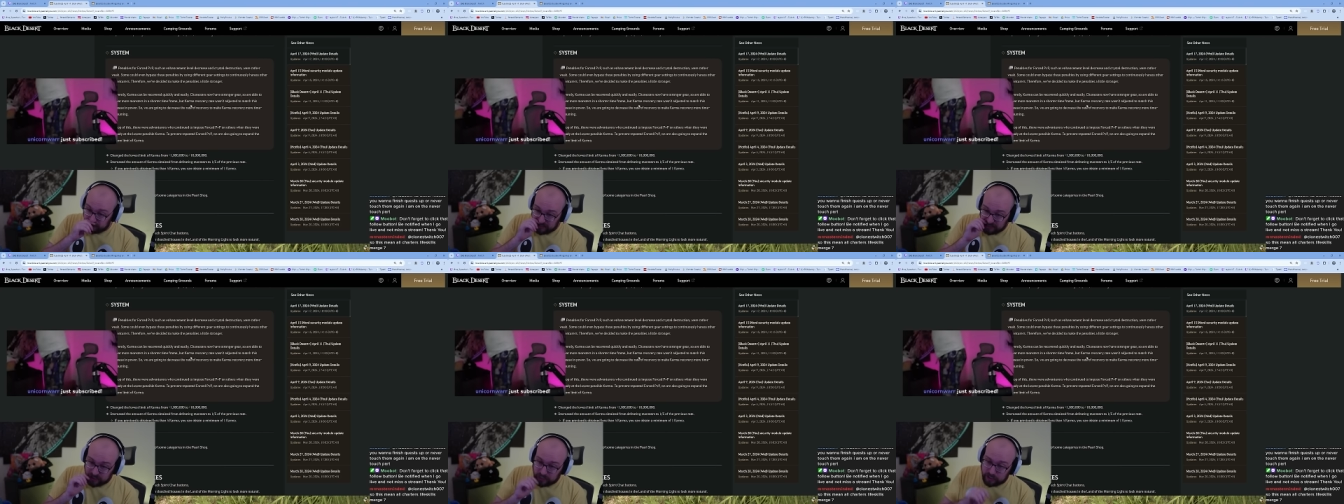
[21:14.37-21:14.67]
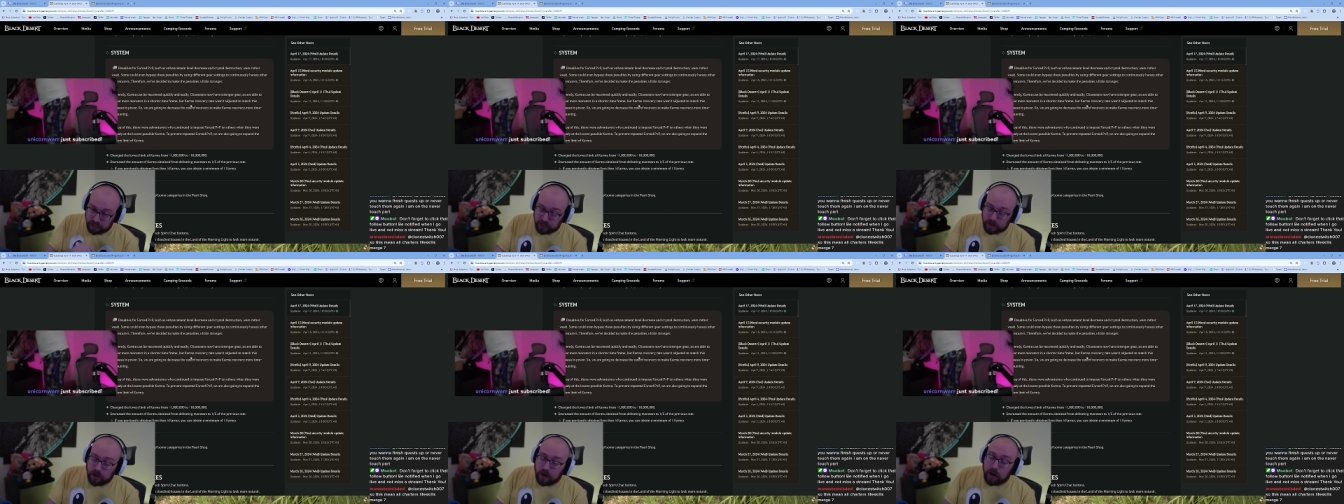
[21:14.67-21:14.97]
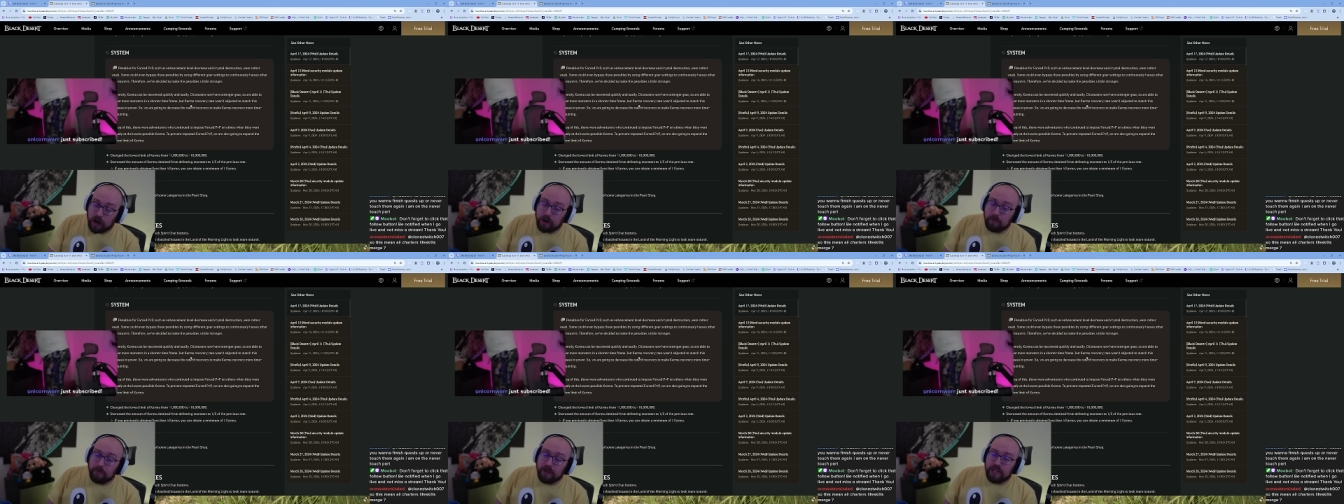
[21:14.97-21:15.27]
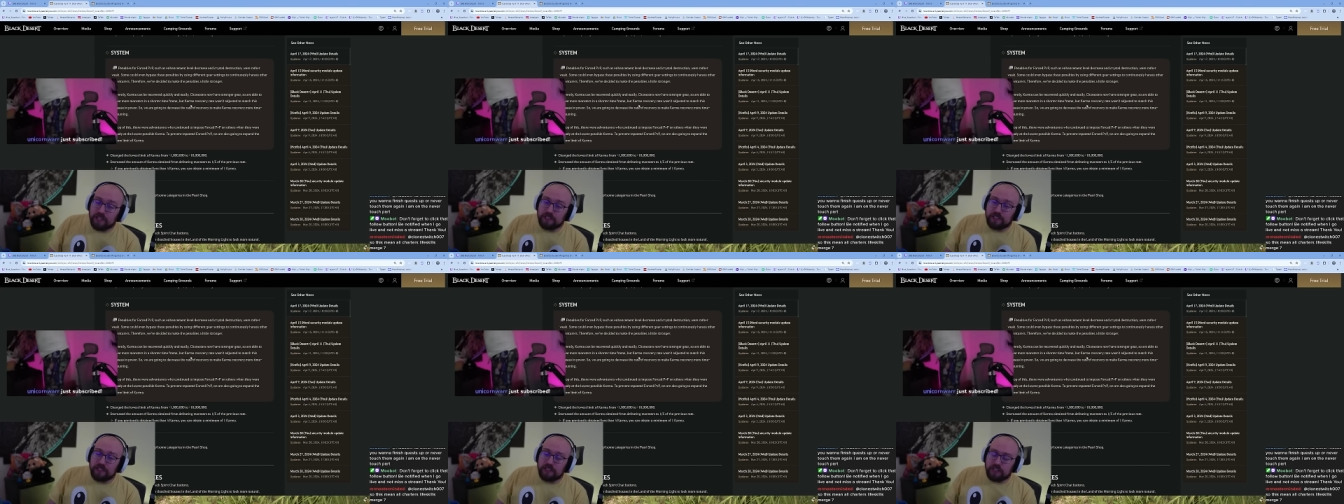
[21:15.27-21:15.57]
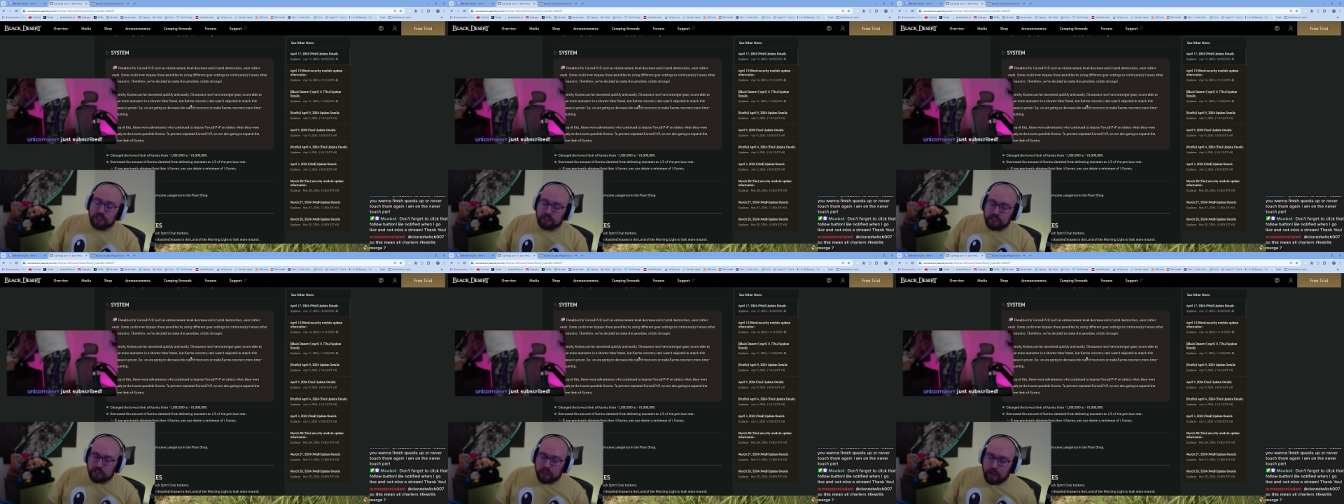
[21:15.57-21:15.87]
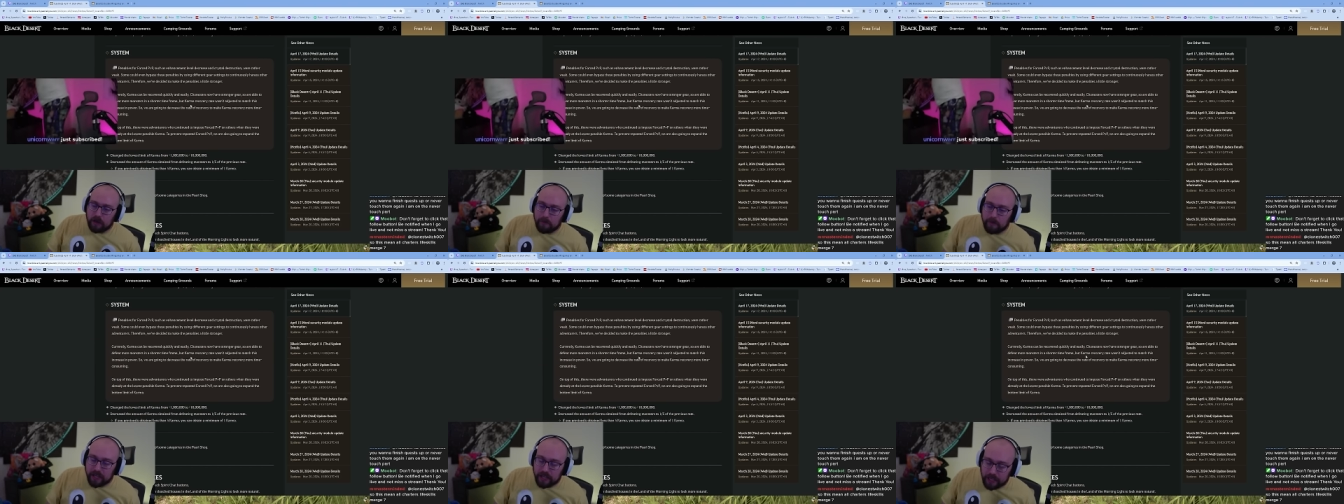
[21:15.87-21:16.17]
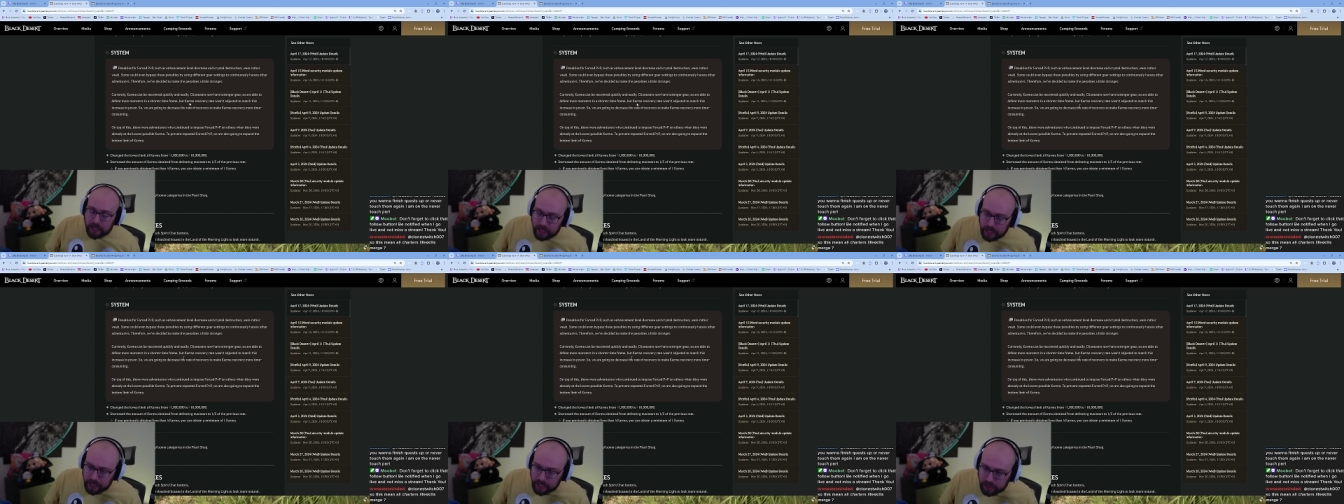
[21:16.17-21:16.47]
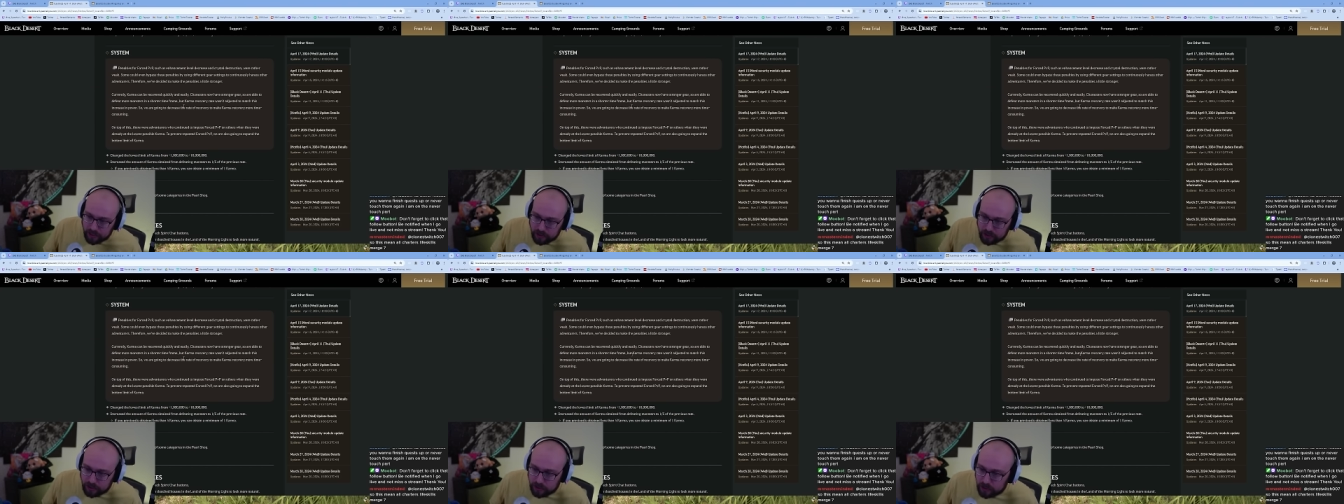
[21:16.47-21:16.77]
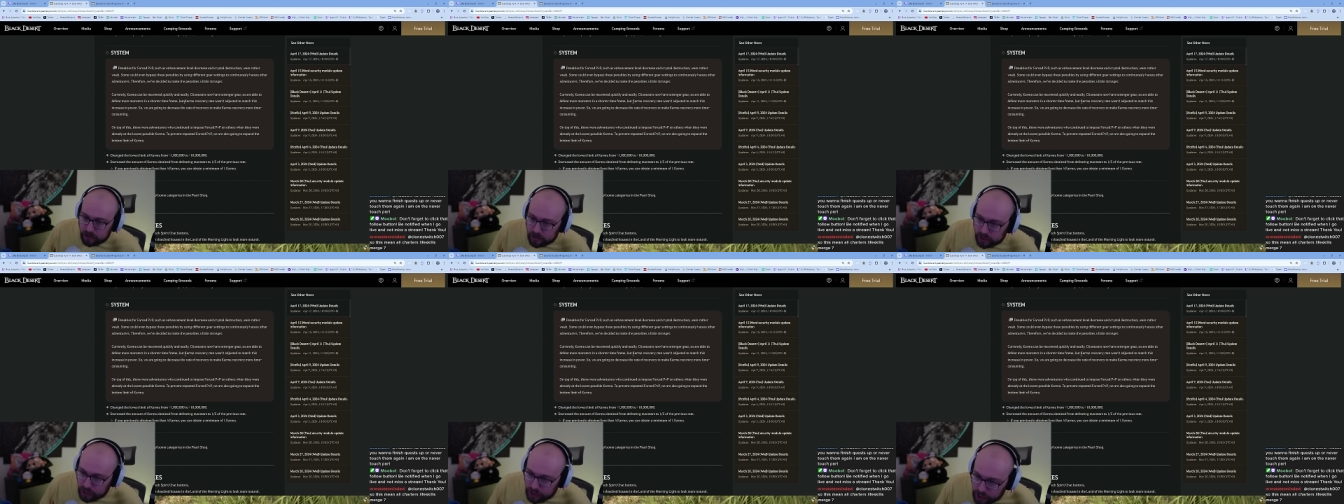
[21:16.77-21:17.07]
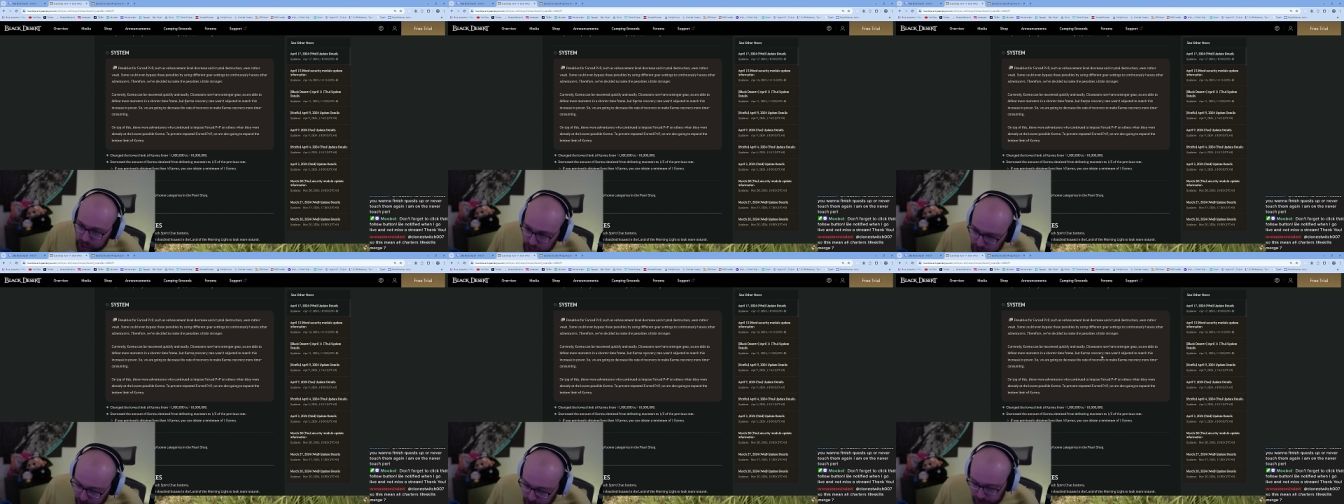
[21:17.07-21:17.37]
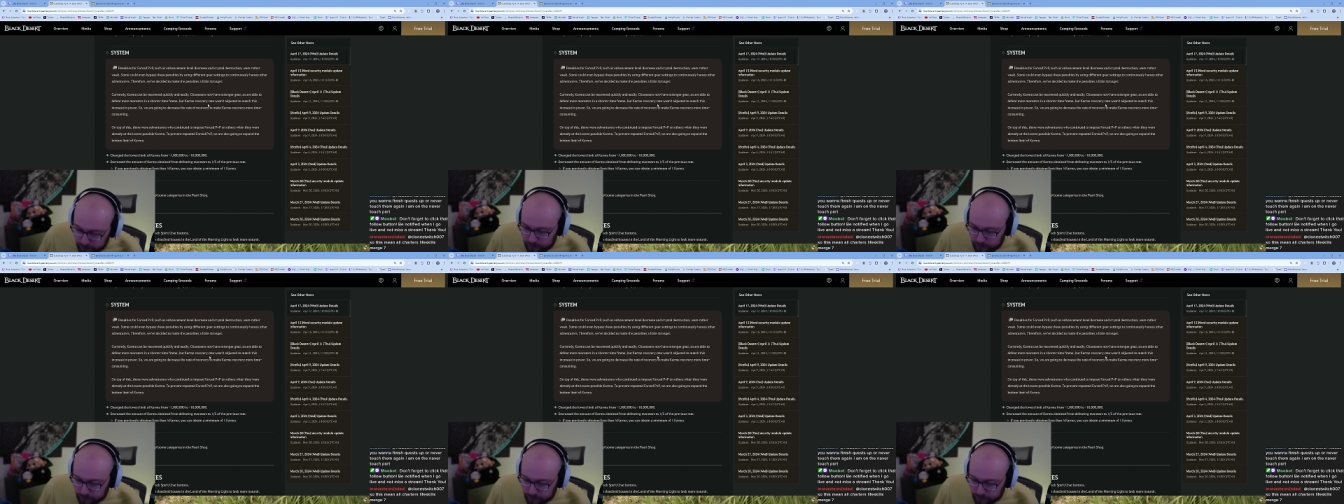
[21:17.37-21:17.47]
the karma system is here,